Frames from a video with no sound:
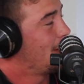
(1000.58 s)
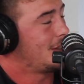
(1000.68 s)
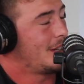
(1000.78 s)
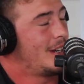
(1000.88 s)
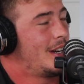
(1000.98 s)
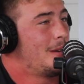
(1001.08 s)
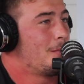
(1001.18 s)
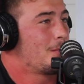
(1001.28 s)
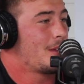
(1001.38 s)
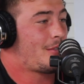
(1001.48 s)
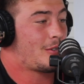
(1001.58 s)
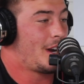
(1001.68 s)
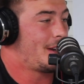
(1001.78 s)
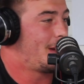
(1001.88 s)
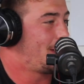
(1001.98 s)
So it's
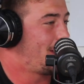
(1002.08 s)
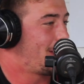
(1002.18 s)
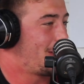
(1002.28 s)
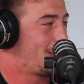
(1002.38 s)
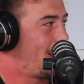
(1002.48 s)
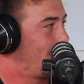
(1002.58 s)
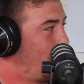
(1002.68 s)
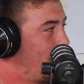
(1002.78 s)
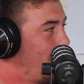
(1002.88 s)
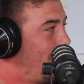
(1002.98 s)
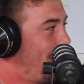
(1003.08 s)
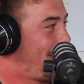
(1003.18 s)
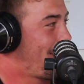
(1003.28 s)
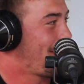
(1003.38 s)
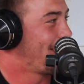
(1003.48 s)
great down there. I've got a great group of
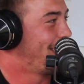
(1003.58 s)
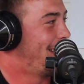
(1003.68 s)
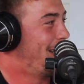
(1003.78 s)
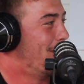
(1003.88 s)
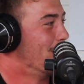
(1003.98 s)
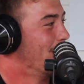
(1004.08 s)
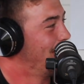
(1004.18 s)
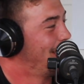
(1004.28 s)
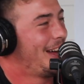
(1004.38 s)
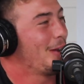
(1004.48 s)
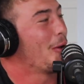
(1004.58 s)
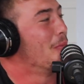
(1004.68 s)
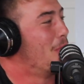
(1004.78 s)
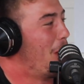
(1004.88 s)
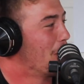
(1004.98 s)
guys. A lot of
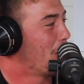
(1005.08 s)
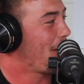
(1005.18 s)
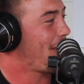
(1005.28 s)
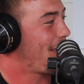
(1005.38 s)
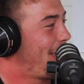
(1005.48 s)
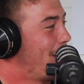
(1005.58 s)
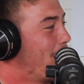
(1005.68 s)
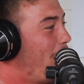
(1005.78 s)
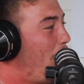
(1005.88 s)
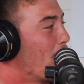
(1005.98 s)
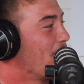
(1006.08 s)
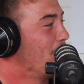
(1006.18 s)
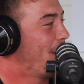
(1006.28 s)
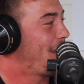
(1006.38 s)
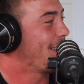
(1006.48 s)
mop boys that are a bit older than
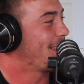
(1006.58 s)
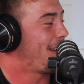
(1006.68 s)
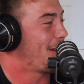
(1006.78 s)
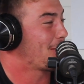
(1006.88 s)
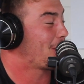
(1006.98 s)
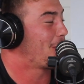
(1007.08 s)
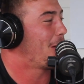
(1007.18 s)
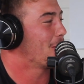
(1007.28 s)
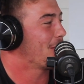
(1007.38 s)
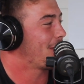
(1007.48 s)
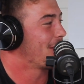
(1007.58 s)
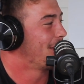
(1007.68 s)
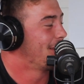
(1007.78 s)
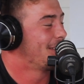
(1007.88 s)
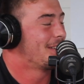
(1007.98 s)
me that I grew up with.
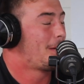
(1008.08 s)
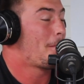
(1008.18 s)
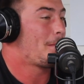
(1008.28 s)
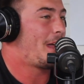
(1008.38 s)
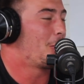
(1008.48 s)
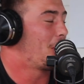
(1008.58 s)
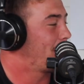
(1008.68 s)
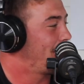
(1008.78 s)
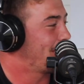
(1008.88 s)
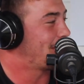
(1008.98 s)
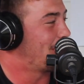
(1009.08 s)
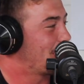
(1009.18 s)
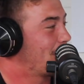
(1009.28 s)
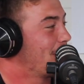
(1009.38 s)
They work there, so it's good.